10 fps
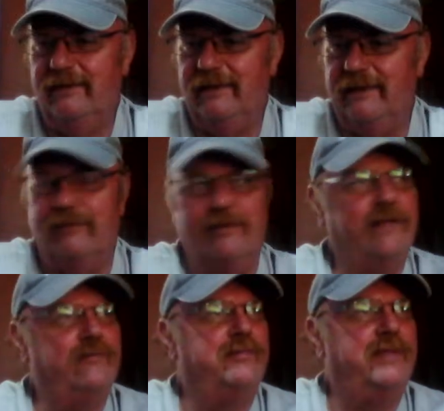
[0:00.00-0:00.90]

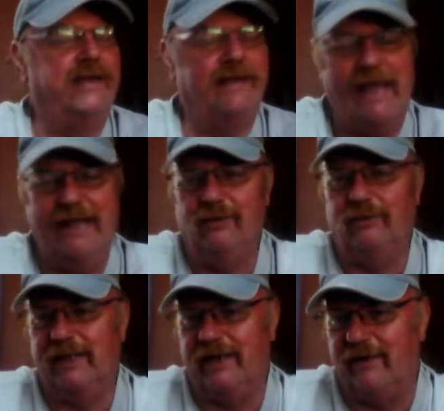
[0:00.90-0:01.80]
It would be dang
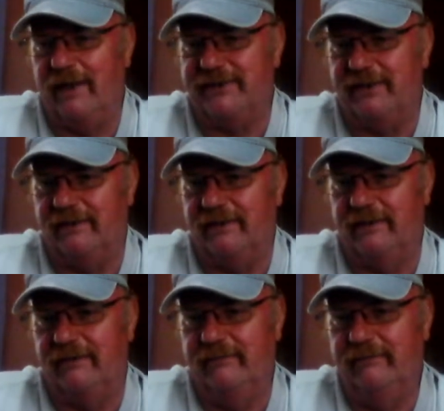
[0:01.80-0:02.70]
old interesting
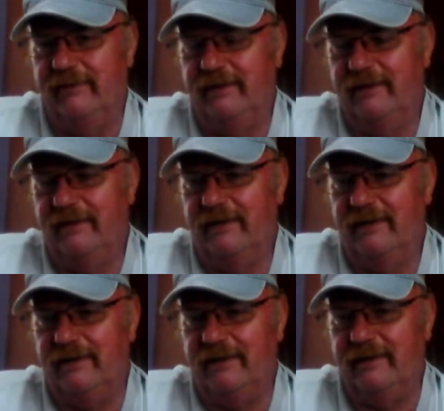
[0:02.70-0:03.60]
to
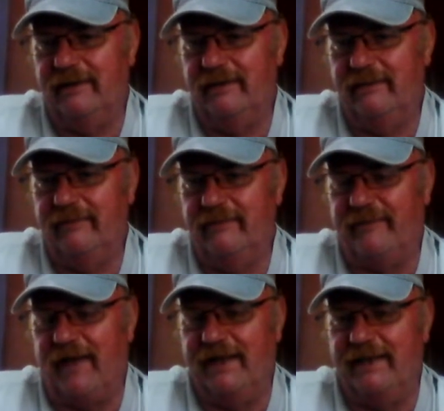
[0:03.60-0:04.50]
uh,
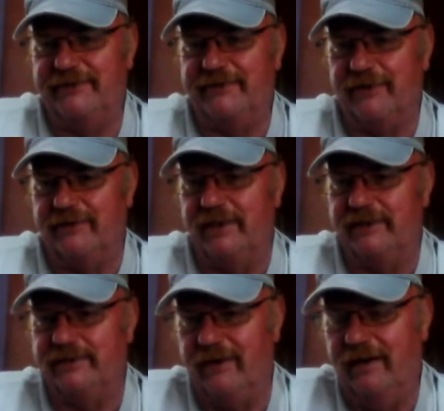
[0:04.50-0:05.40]
find his search
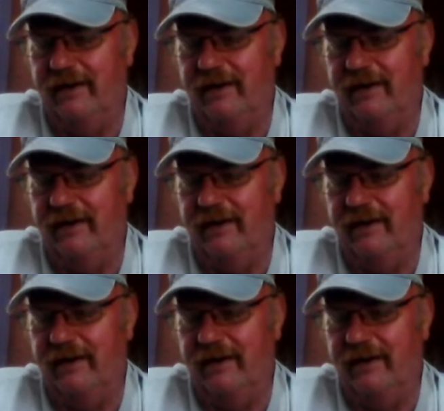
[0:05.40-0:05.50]
history.